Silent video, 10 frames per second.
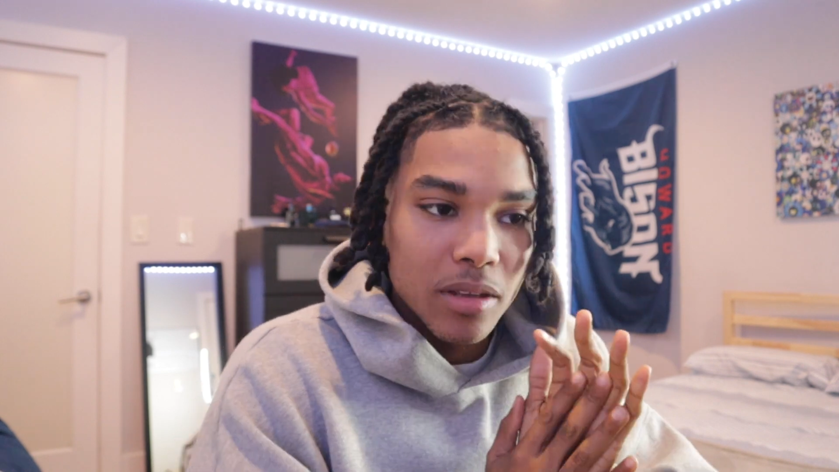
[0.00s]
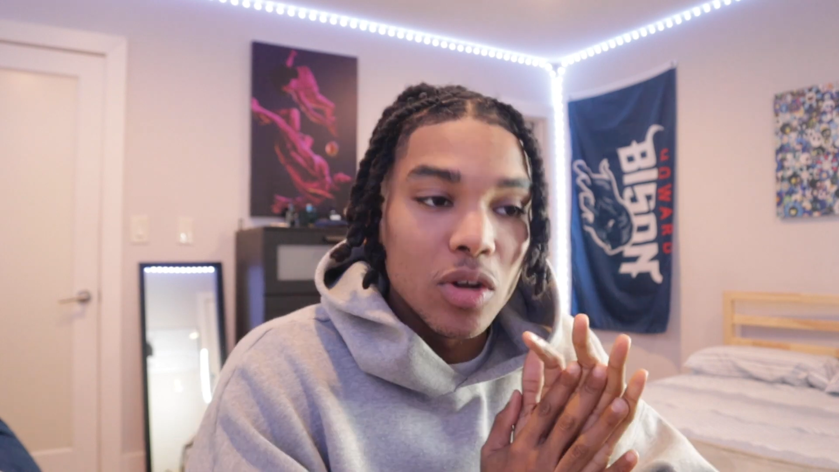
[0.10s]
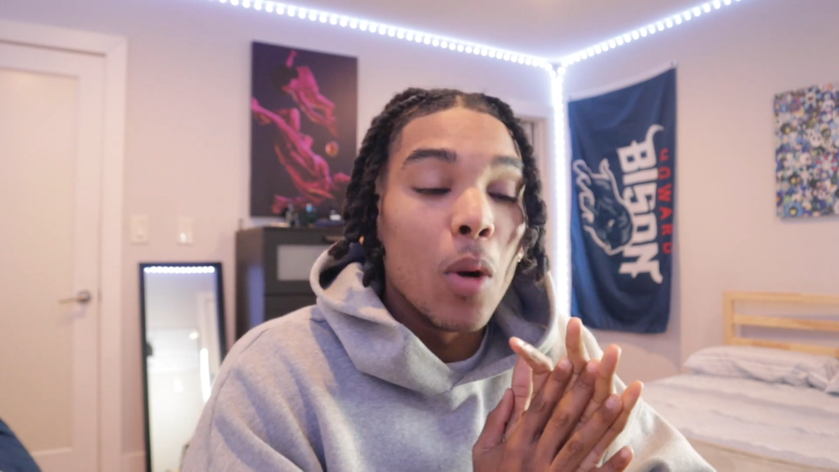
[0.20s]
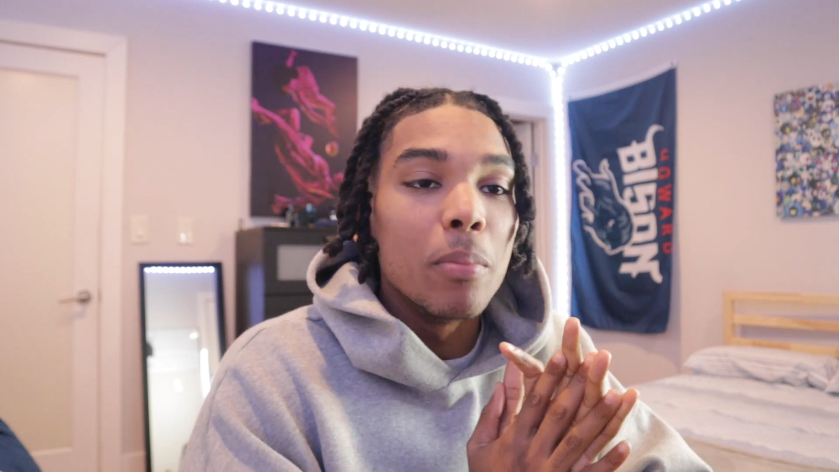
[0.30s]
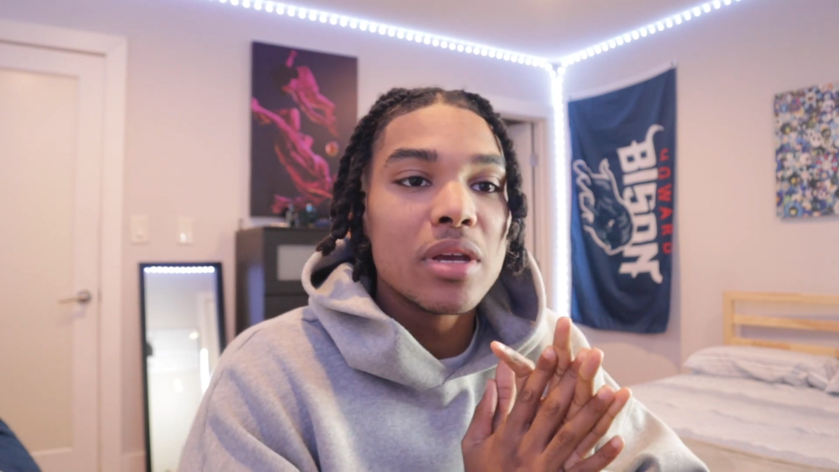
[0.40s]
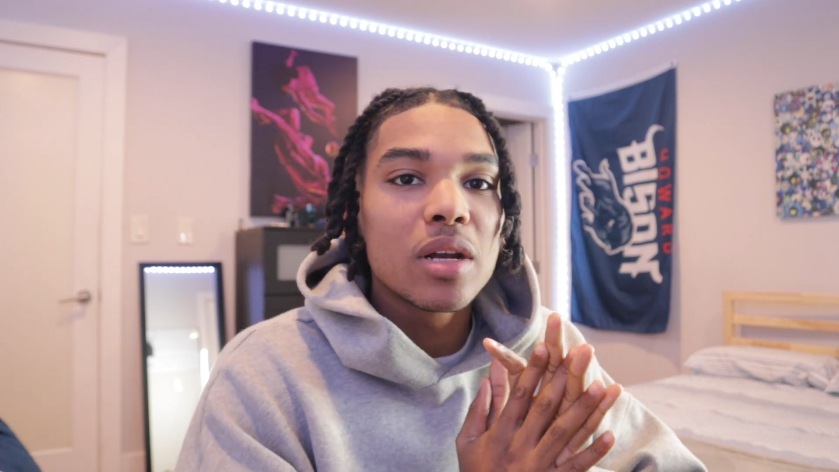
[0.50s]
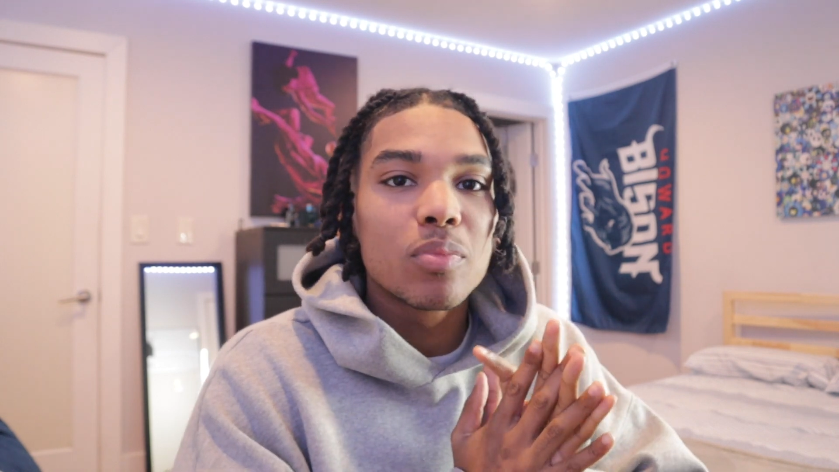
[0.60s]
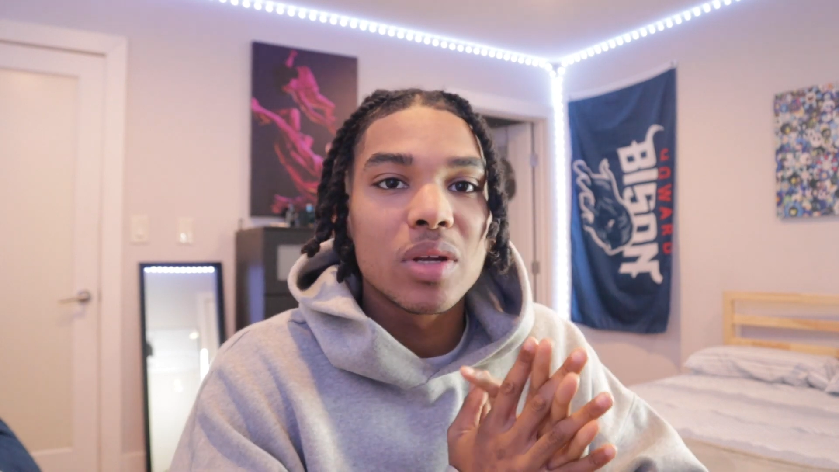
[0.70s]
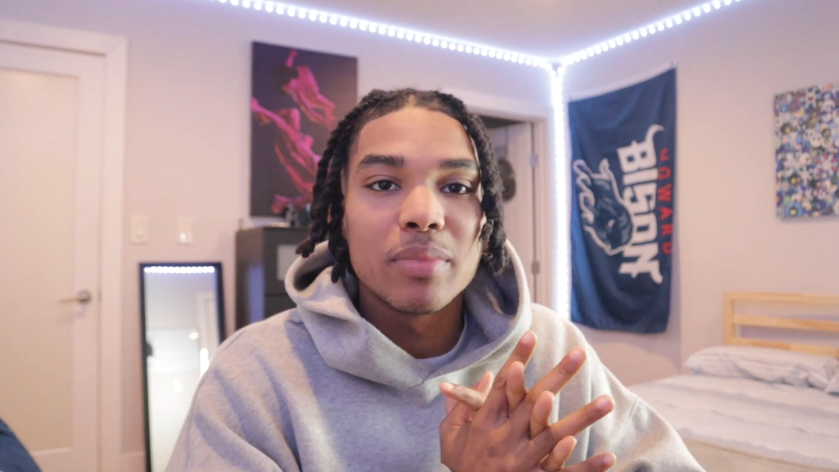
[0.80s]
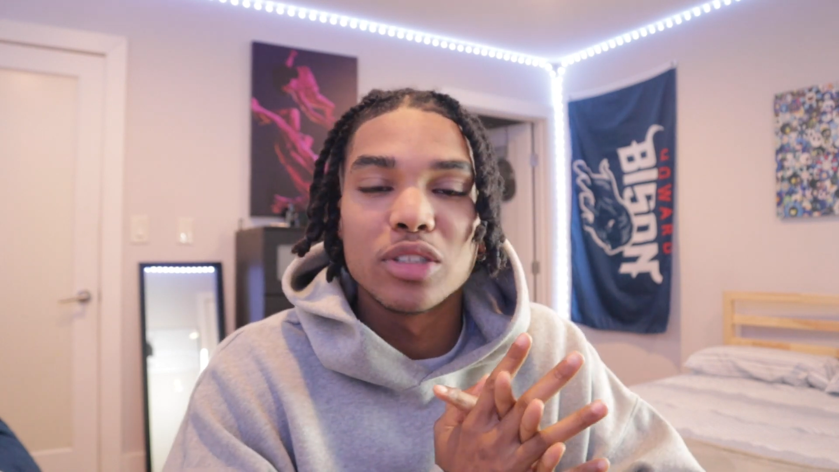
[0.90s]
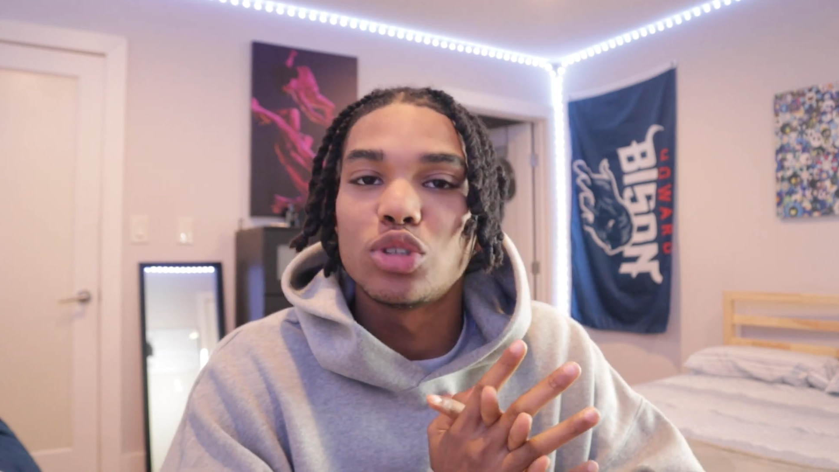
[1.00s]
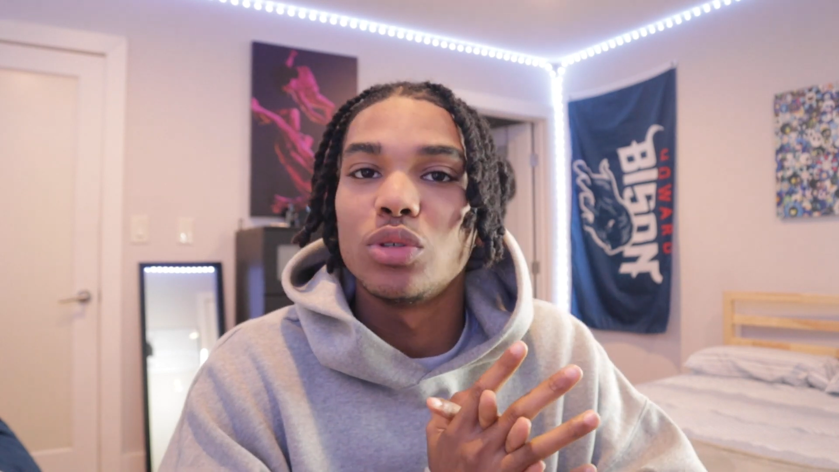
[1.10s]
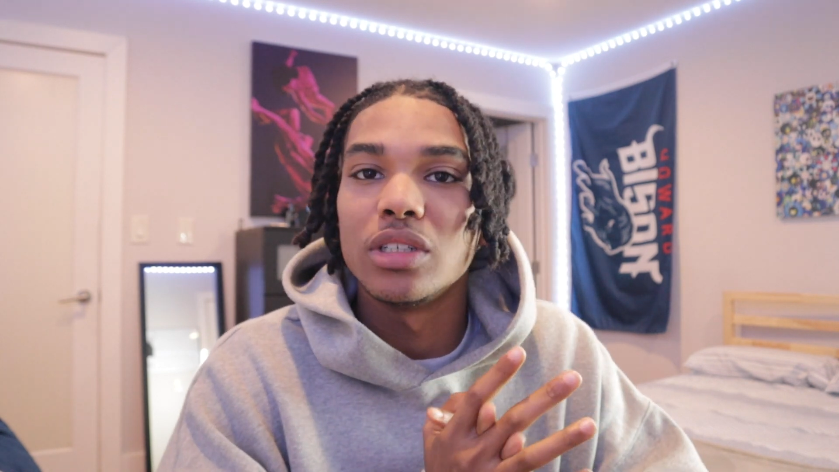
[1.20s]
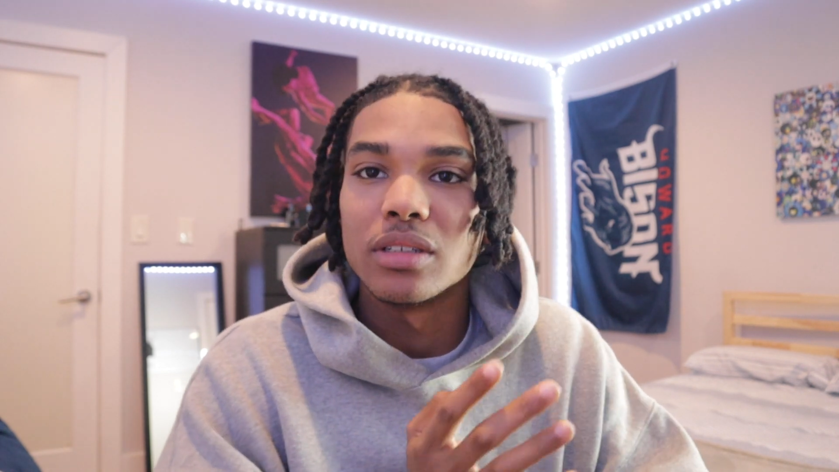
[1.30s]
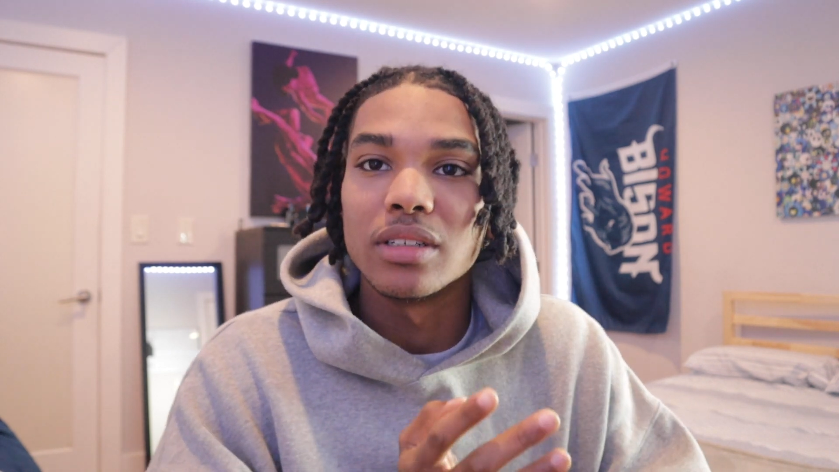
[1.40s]
You know, being a pre-med
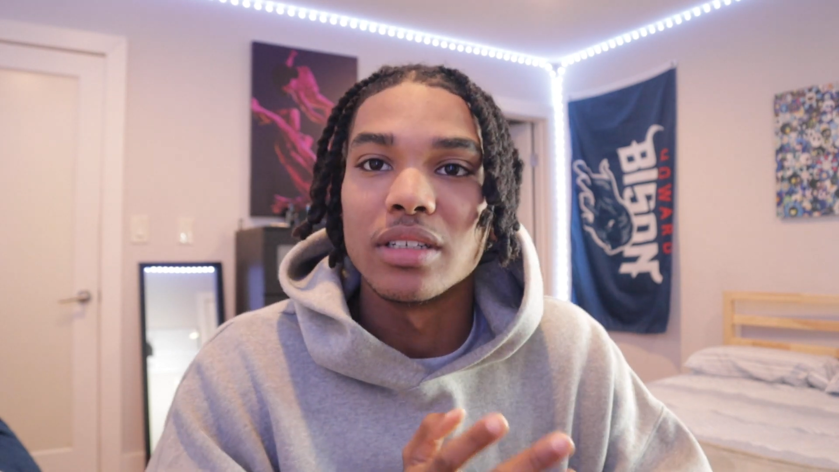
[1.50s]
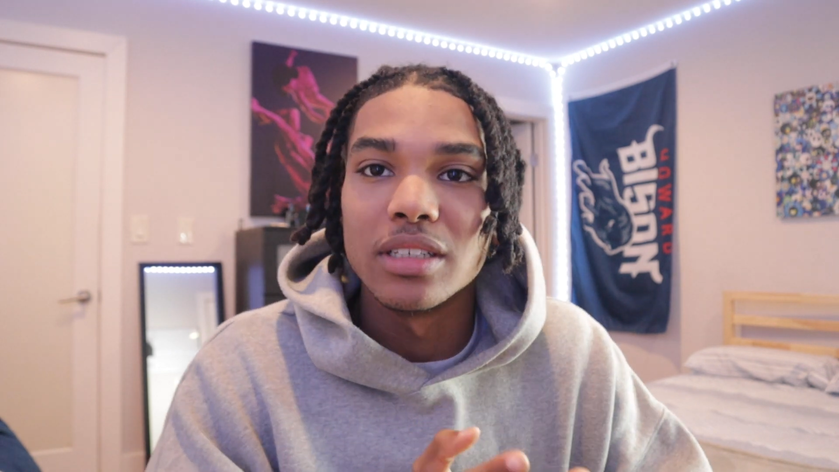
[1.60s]
student